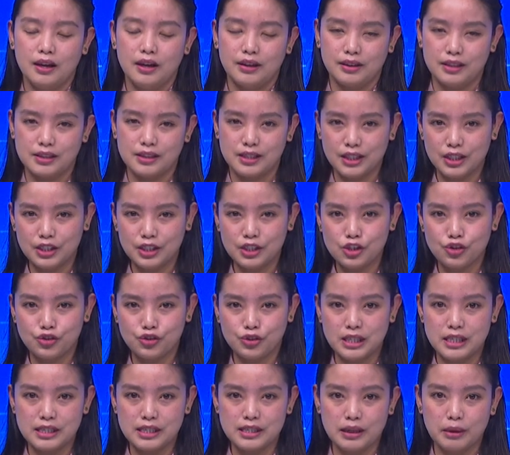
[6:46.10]
The
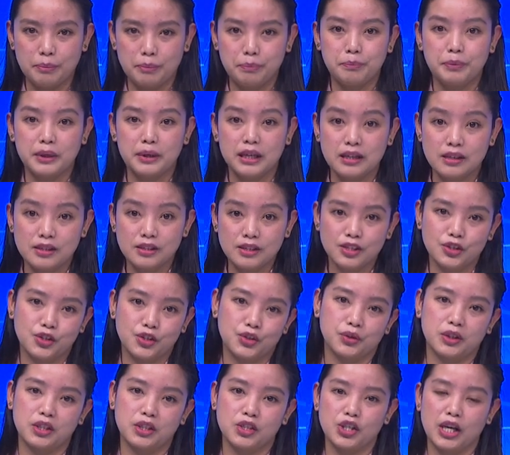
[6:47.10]
dignitaries appealed
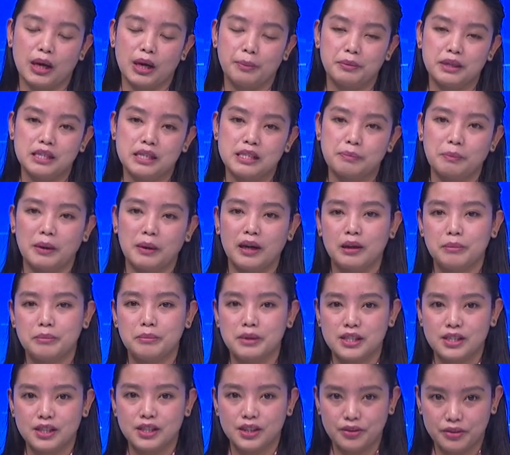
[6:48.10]
to the Japanese
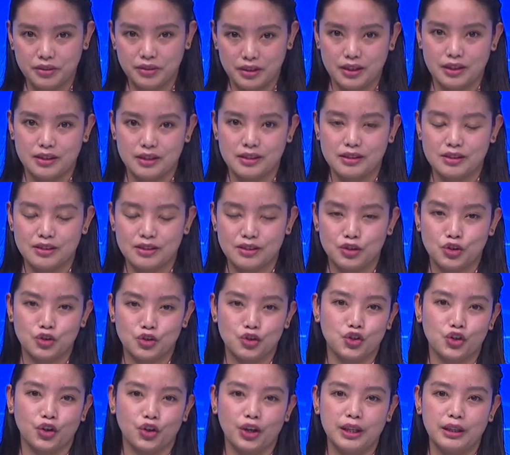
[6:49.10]
parliamentarians to
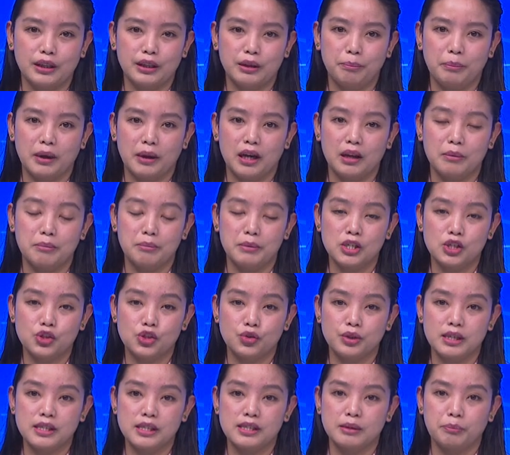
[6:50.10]
join the
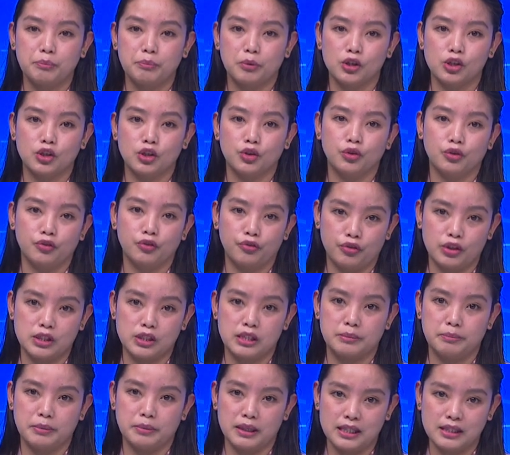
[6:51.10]
Parliamentary Support Group for
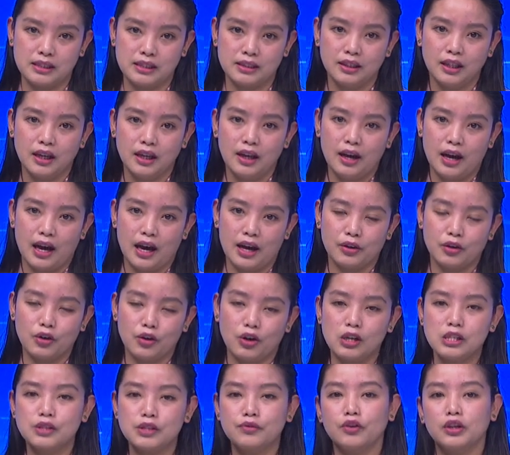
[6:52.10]
Tibet and
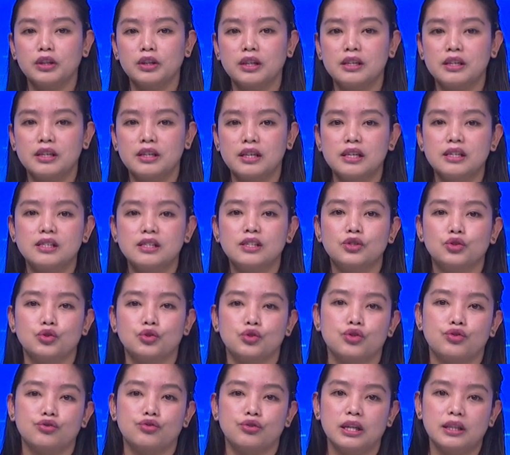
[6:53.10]
called for the need to
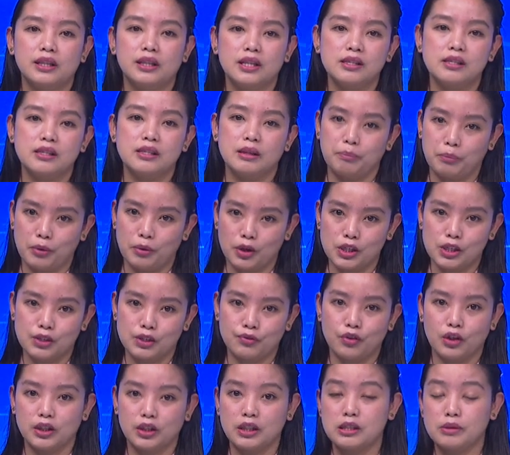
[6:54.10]
strengthen support
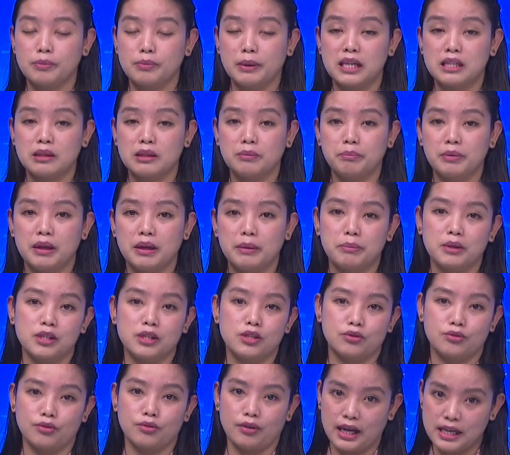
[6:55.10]
for the Tibetan
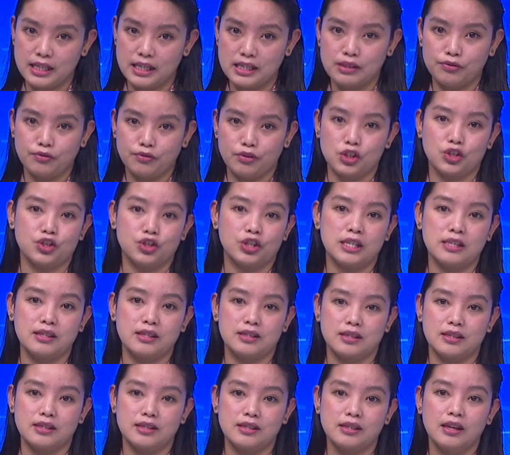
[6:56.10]
people's rights for
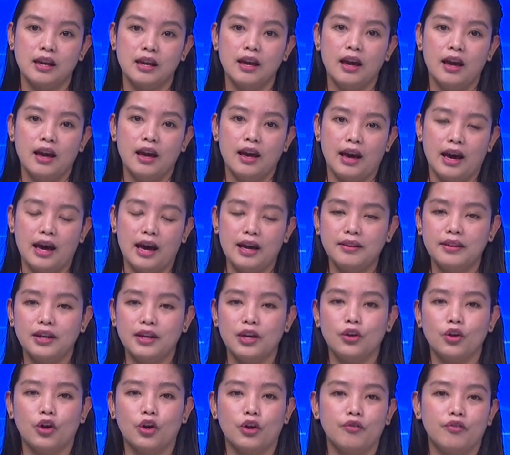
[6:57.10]
justice and their
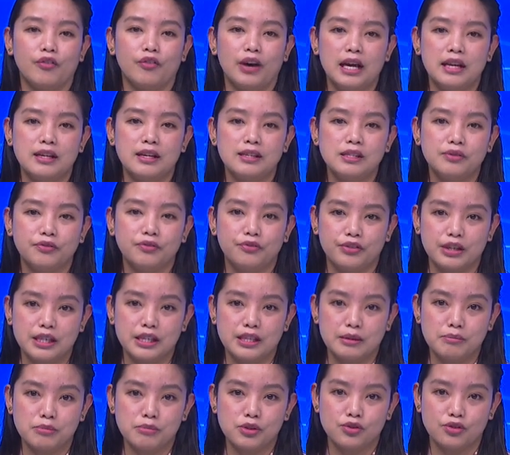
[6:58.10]
non-violent
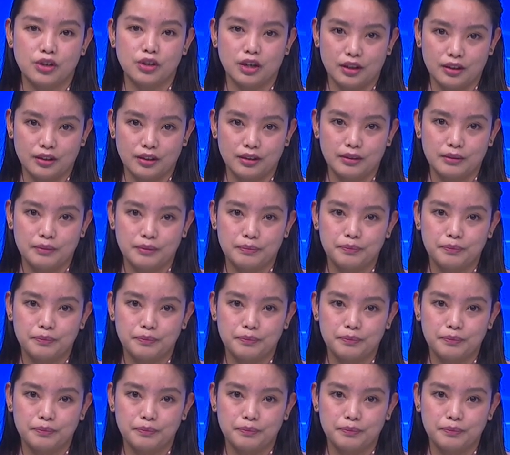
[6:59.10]
freedom struggle.